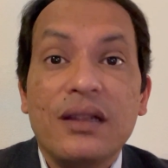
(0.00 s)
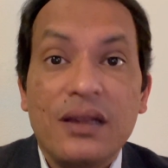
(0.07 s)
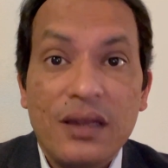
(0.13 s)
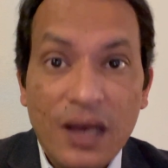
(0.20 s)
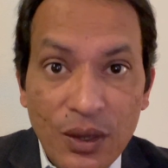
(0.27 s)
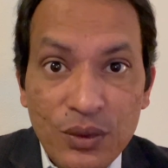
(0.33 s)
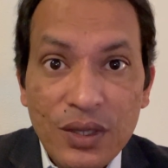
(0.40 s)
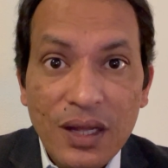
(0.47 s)

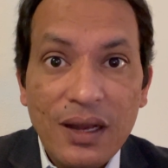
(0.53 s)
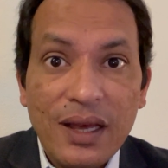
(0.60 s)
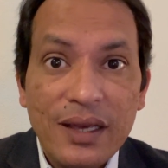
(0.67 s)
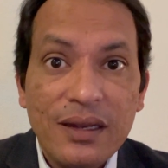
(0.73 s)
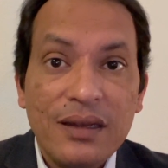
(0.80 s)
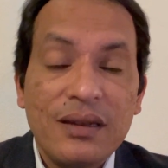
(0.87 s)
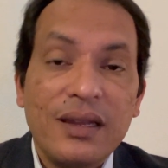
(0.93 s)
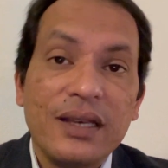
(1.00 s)
Down the
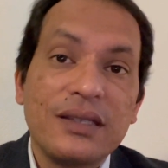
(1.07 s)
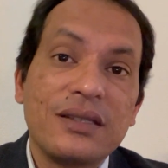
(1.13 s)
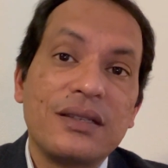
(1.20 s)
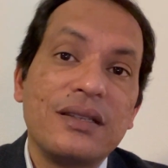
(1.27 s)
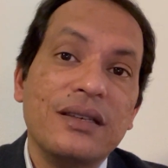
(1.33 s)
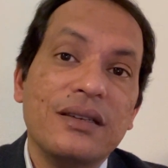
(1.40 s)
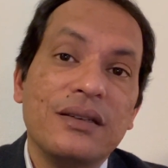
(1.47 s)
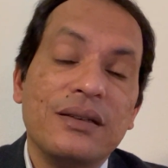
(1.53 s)
line next
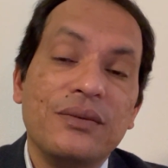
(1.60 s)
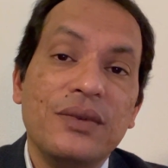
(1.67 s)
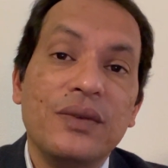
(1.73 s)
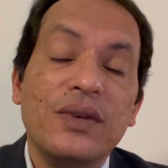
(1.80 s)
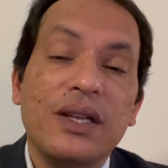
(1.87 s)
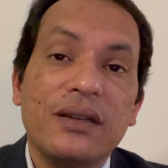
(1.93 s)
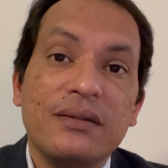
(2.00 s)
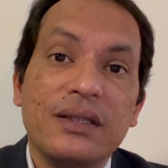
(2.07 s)
year, we
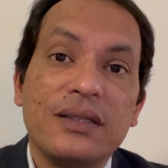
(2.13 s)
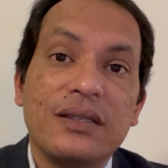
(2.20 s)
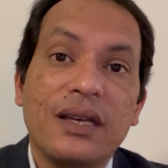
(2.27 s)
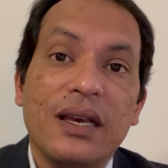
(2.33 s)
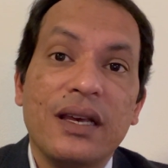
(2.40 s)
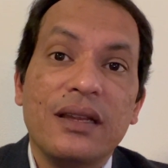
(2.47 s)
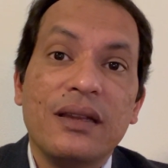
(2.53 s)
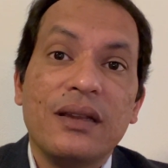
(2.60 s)
will
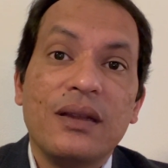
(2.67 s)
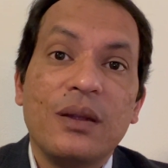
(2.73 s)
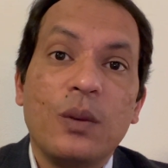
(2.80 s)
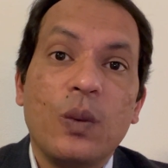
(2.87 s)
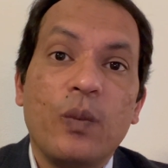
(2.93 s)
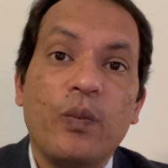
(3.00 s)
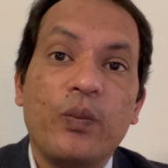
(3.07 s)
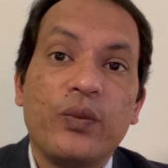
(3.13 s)
understand
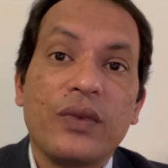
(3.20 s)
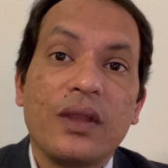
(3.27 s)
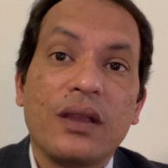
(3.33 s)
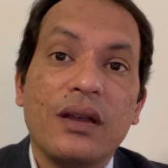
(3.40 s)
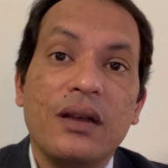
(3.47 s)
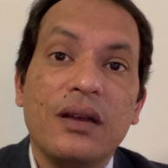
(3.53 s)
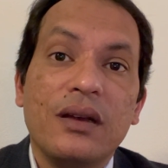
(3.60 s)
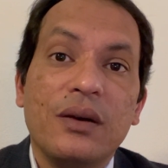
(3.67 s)

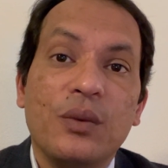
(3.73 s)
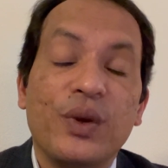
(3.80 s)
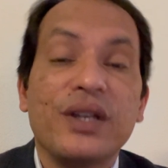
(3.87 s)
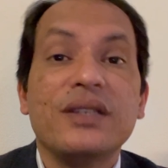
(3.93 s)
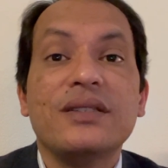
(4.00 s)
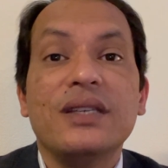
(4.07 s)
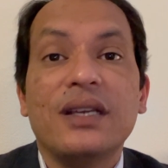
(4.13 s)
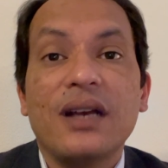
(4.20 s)
what
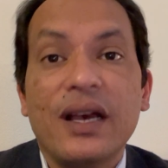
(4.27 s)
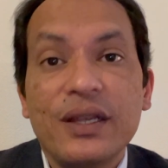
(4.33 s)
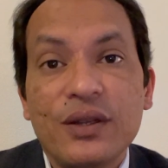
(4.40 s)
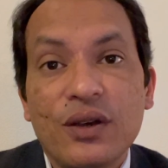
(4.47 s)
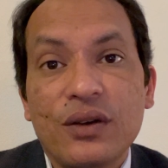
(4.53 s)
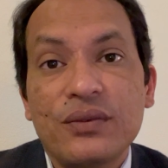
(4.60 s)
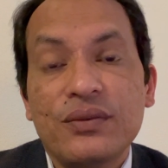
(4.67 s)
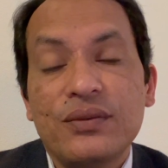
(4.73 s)
is the kind
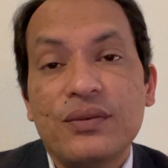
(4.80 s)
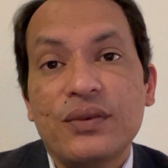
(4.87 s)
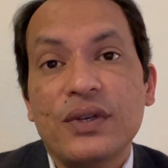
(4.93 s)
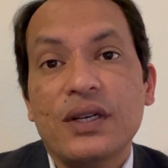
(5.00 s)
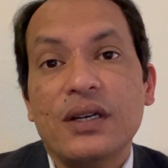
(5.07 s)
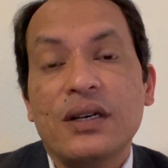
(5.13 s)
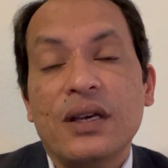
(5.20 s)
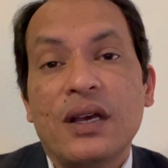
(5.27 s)
of
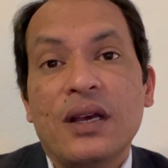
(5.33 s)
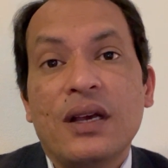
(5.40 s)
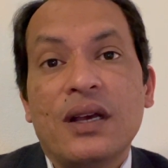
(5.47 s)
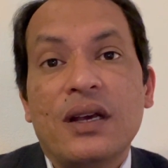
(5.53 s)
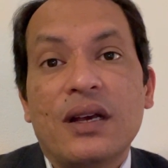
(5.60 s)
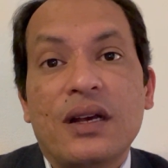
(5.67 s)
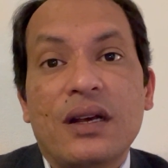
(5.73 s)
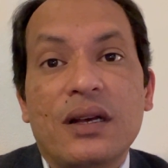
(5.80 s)
uh,
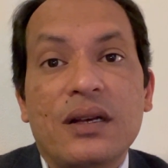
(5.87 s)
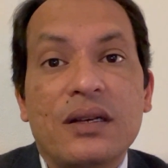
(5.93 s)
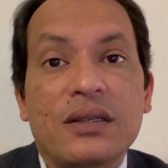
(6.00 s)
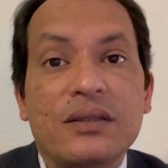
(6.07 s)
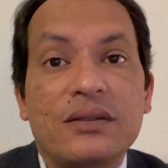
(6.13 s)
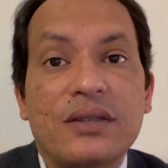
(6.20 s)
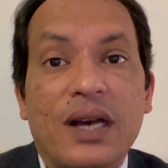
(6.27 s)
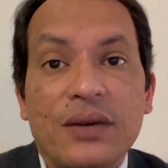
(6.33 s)

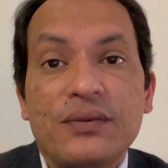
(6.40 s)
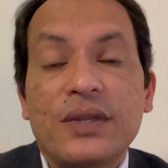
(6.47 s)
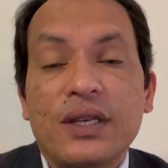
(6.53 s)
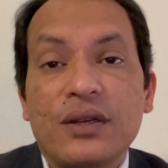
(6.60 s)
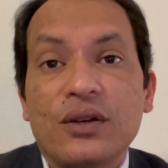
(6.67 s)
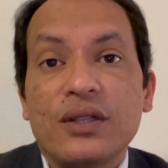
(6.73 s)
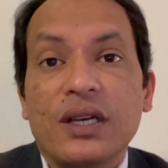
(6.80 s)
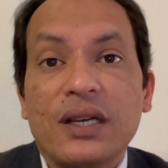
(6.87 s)
drafting
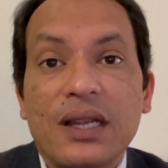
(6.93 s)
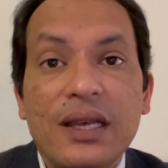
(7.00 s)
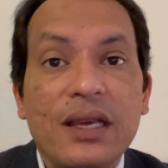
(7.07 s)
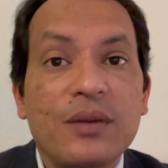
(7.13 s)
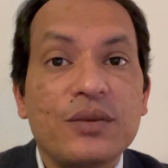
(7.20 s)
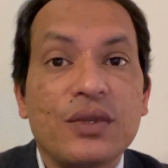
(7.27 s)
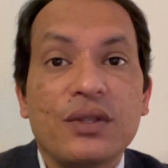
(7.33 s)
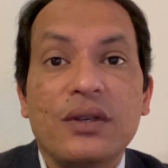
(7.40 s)
or the
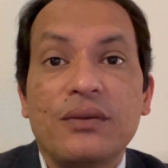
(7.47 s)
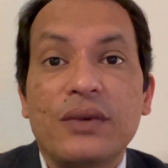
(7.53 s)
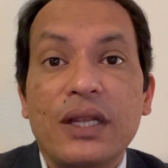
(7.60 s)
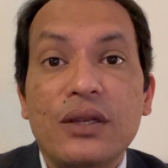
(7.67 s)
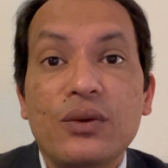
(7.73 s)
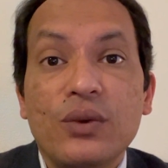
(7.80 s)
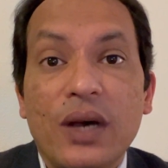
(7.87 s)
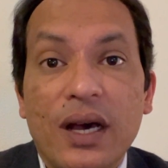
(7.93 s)
claims or the
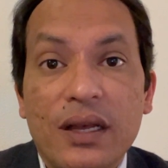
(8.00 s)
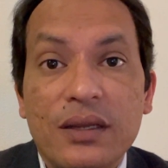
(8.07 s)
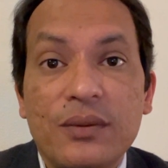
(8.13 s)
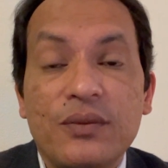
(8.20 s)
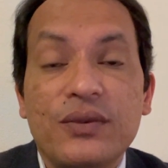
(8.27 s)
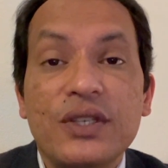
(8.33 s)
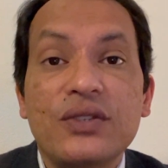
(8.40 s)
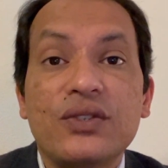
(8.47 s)
value add
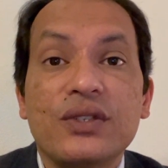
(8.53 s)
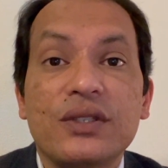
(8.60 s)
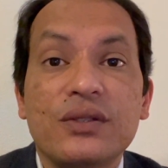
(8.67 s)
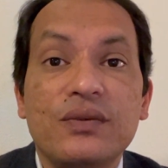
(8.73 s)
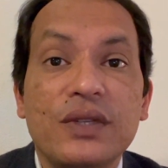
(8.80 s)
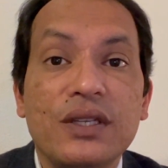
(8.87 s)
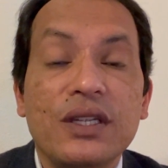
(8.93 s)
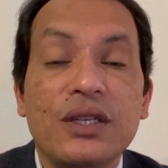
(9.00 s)
features
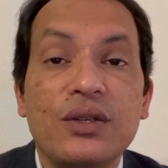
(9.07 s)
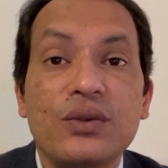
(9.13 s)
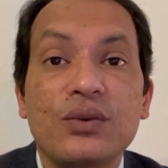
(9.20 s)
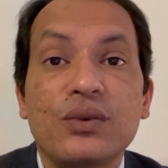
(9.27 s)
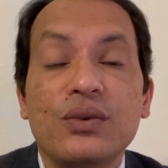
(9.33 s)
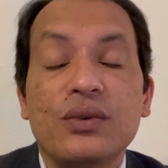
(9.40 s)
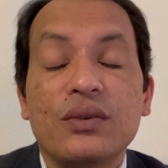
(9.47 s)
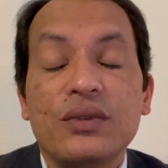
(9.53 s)
we need
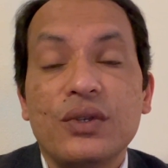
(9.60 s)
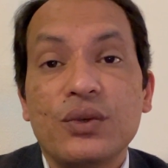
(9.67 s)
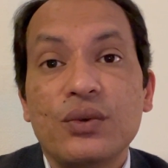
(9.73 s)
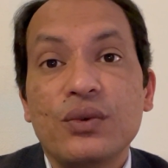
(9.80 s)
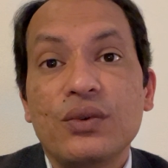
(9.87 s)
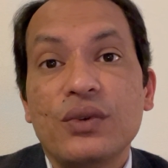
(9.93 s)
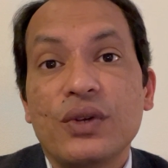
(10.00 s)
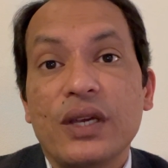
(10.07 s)
to
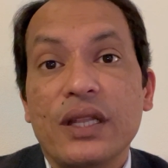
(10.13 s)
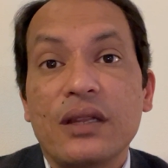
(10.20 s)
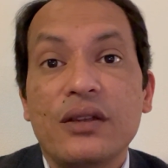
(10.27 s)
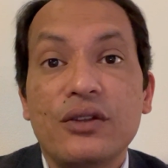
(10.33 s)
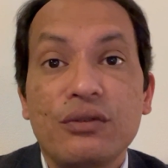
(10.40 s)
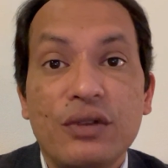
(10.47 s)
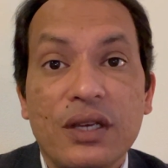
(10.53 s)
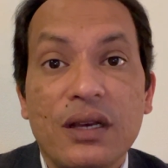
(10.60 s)
do in
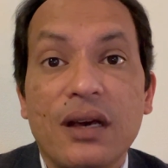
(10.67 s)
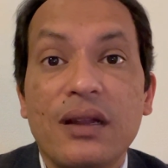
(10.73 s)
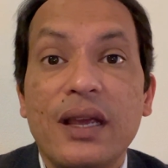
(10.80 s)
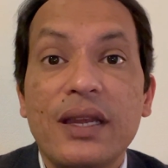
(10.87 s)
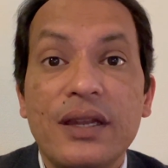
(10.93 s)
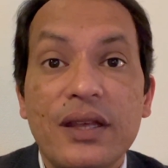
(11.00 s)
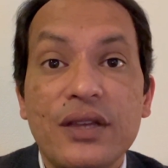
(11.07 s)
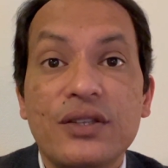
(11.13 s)
during our
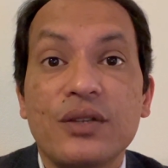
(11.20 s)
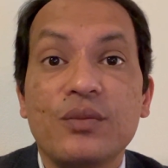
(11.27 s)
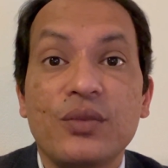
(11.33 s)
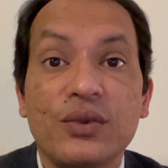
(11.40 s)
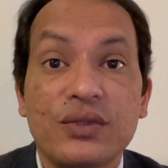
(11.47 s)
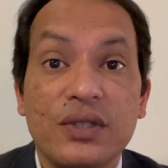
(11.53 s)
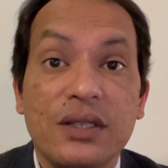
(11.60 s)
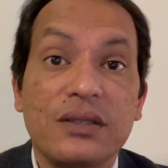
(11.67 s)
ideation
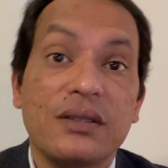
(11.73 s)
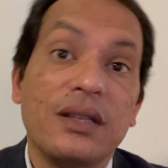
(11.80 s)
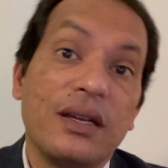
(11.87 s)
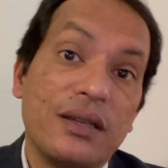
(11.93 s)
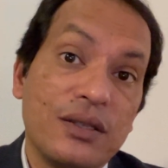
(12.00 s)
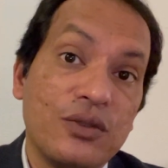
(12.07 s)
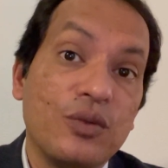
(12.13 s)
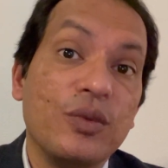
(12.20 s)
process that
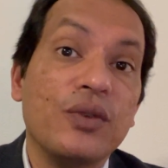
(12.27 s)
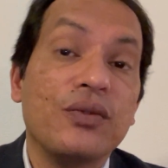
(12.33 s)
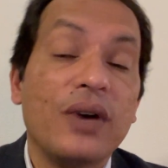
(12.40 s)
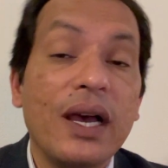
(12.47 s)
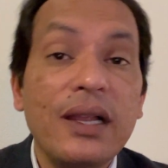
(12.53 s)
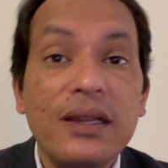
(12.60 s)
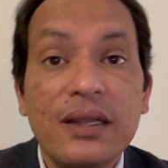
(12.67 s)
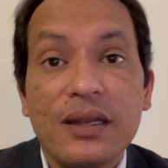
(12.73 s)
has to be
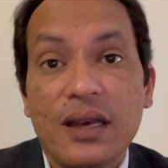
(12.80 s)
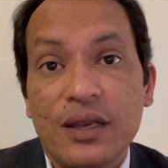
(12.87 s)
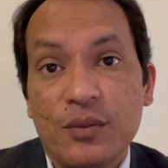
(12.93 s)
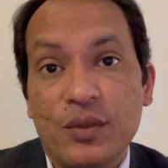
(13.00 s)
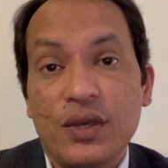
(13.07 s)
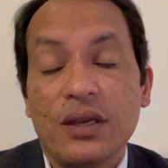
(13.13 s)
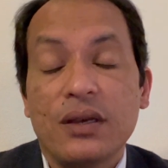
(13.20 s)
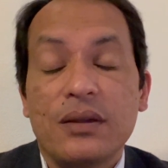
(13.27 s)
filed in
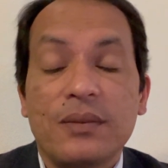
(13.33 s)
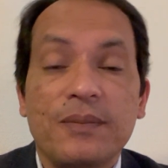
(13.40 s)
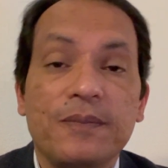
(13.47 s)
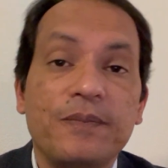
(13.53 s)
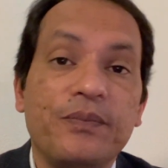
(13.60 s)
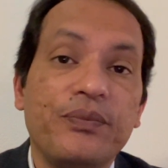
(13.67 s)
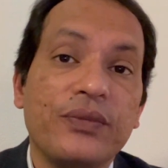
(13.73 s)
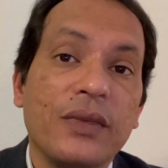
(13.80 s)
IPR.
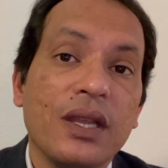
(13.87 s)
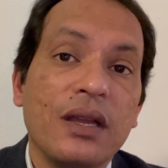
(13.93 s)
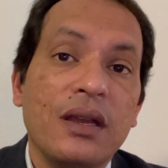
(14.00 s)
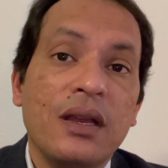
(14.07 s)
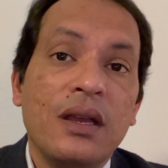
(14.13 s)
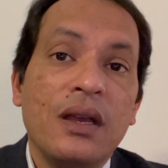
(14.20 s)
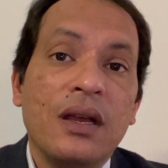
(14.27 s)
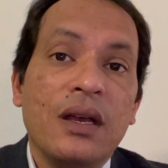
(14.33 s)

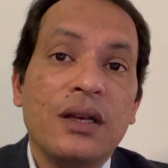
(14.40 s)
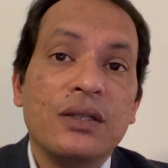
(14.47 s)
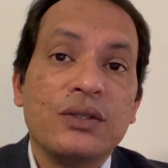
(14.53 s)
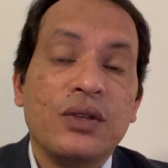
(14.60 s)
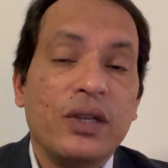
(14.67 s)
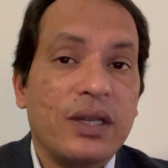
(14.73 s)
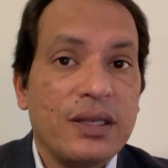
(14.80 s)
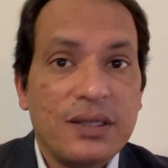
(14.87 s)
So
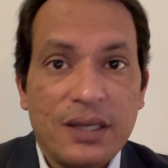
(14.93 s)
it is